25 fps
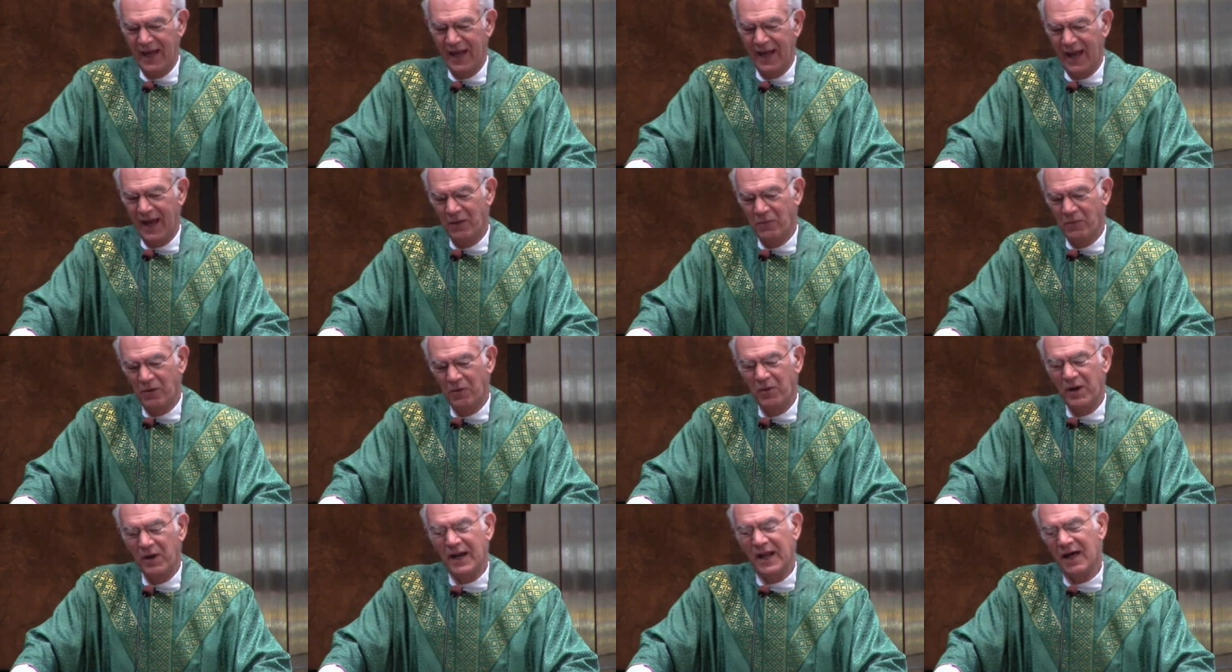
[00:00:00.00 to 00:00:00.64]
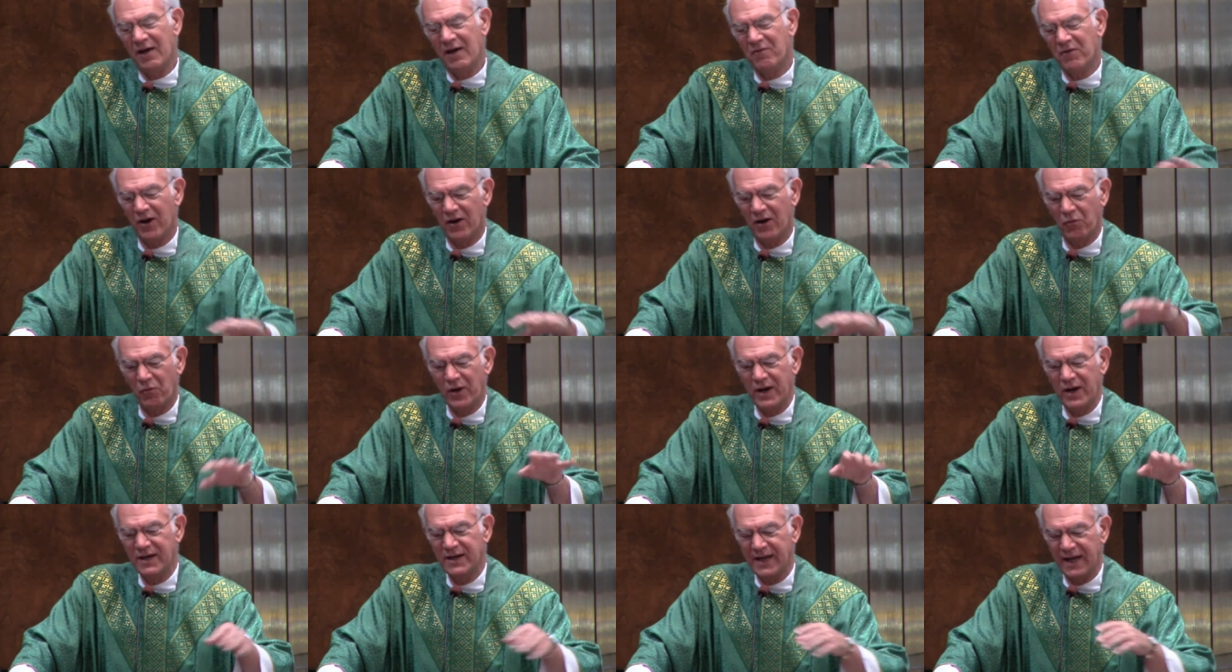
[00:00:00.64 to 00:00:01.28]
And when we'd have our
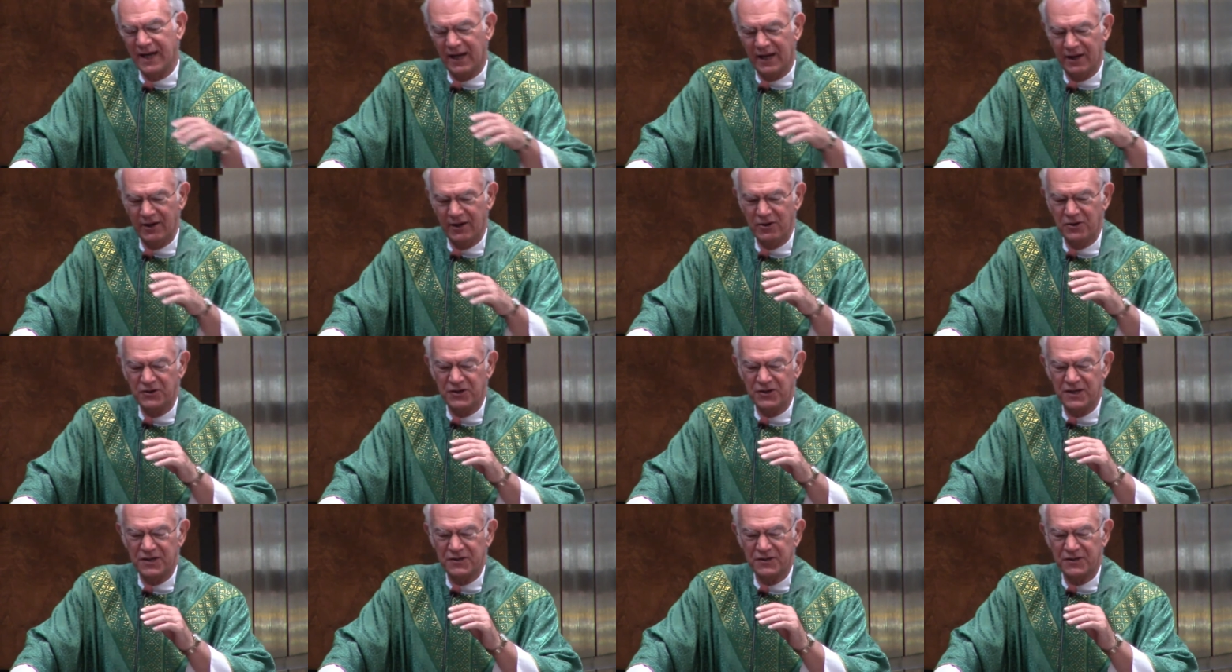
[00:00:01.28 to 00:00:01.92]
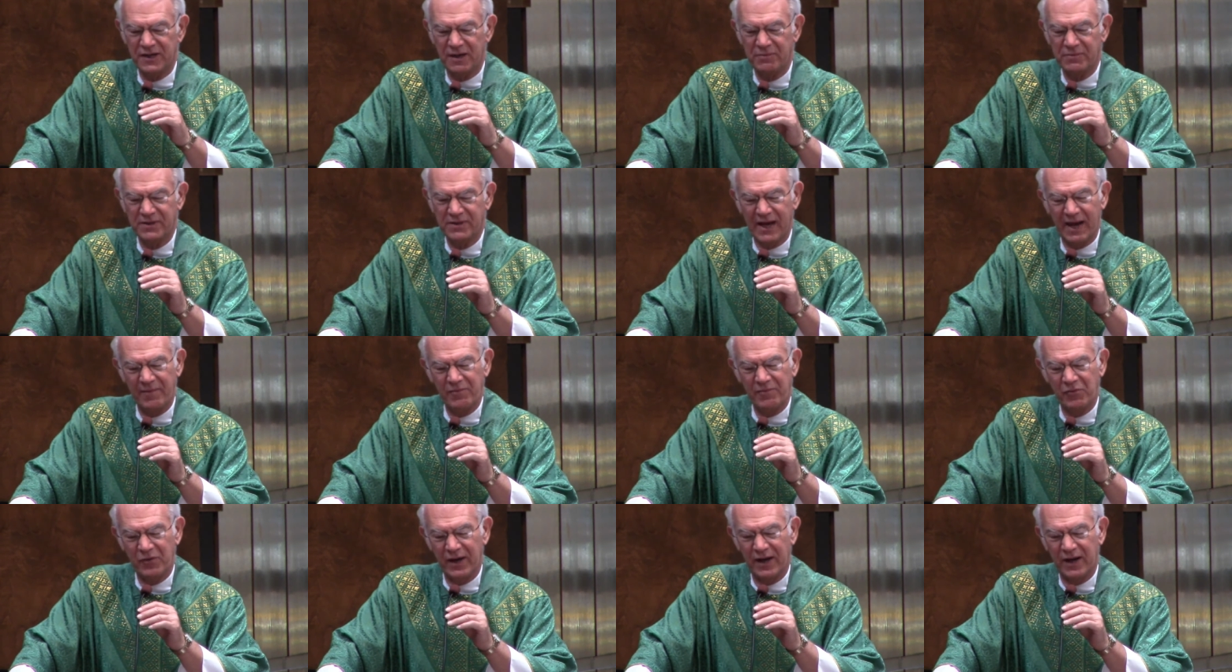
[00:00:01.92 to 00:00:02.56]
weekday liturgies,
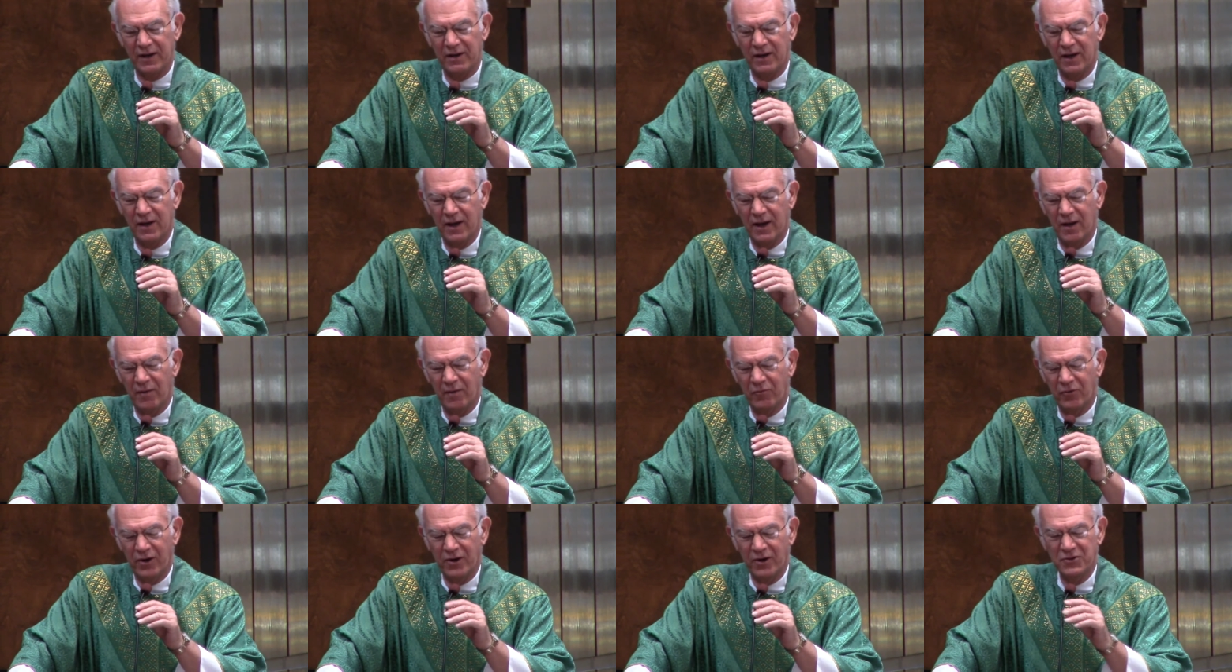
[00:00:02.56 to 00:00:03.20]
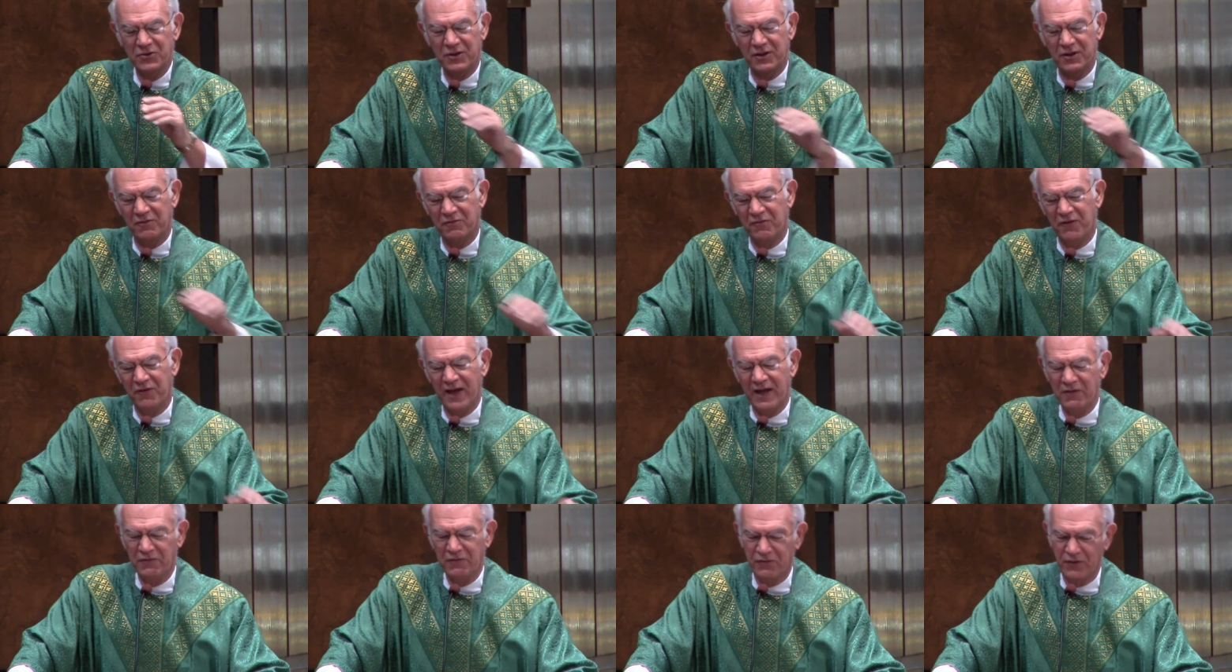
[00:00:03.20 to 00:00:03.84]
sometimes we had prayers of the
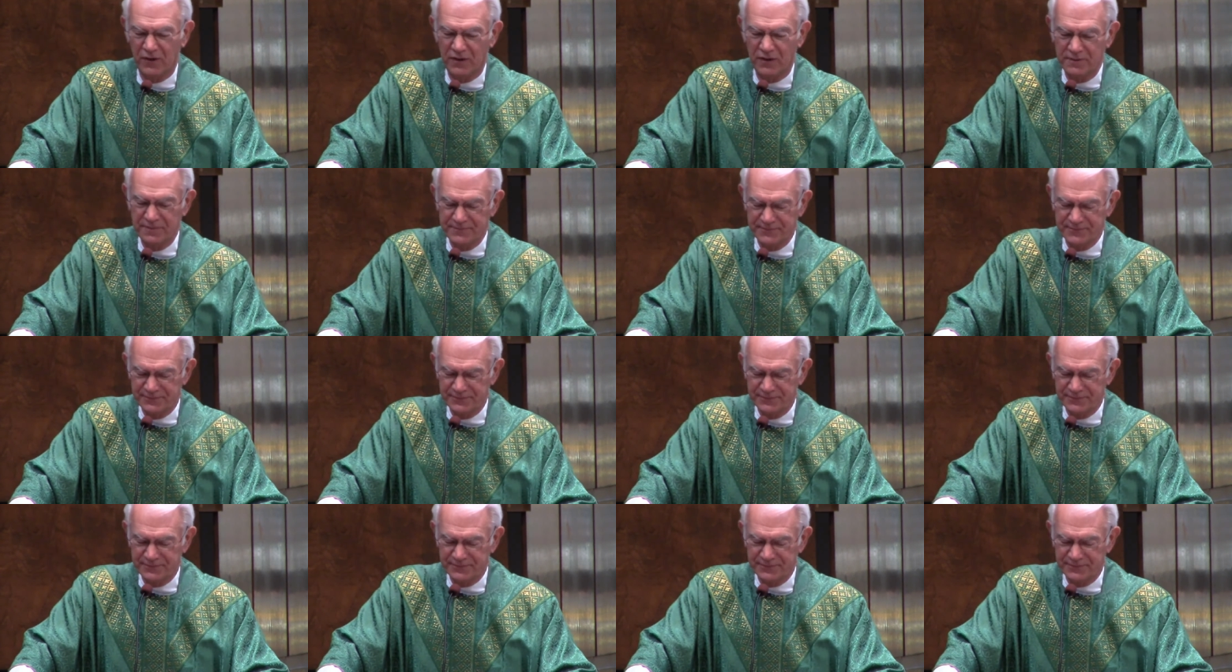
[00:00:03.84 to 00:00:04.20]
faithful,